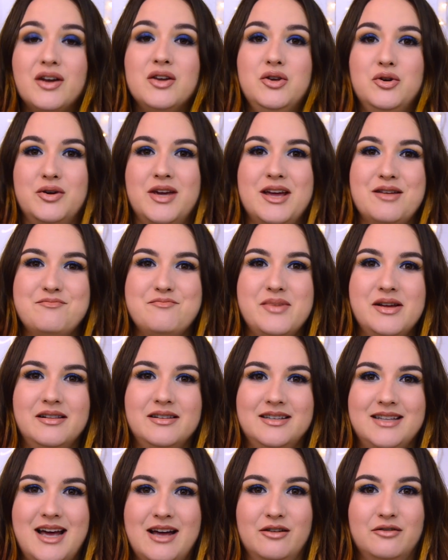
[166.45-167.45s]
You can
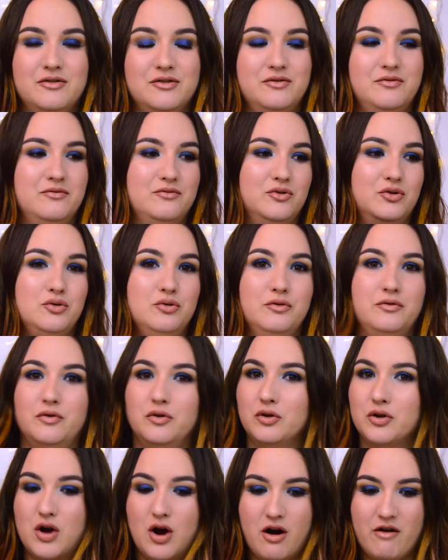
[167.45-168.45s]
build it out to
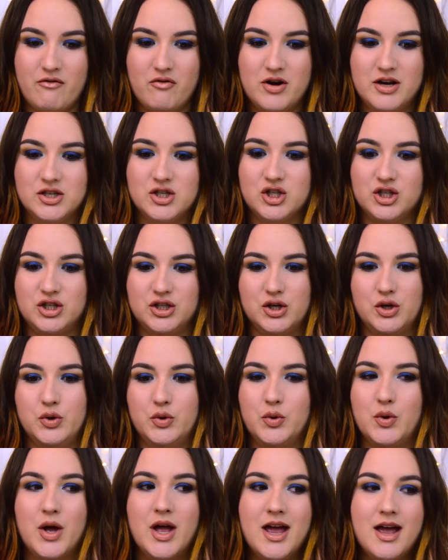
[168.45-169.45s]
full coverage,
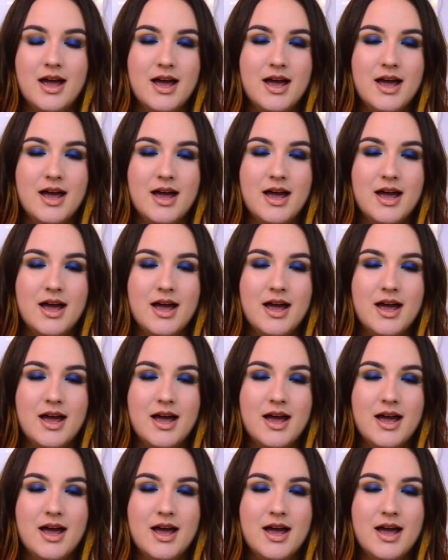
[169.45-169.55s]
so